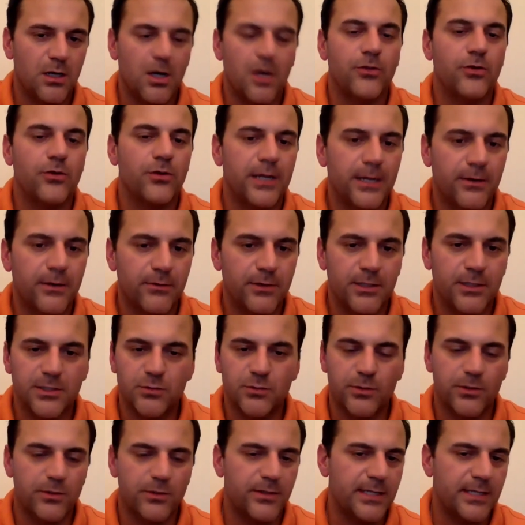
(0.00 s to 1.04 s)
other areas,
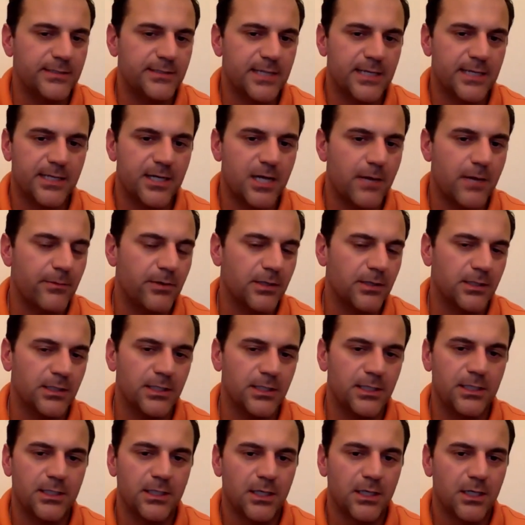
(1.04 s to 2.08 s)
whether that's
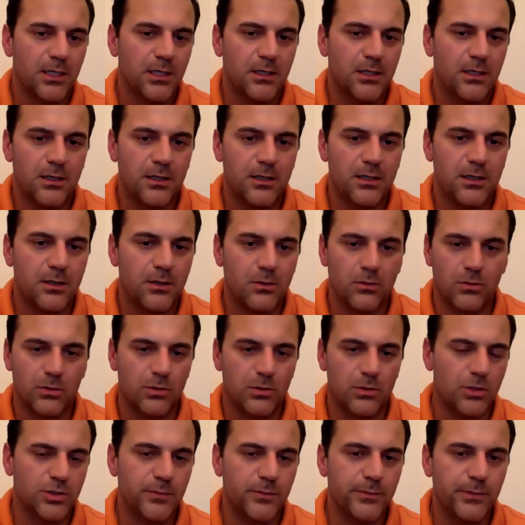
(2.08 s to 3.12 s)
economically uh, or
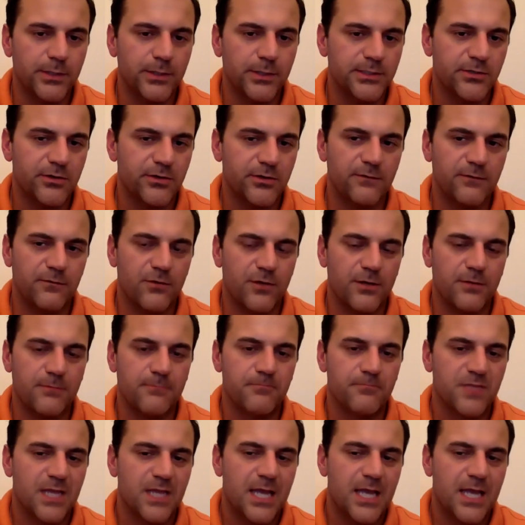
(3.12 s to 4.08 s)
along the military front?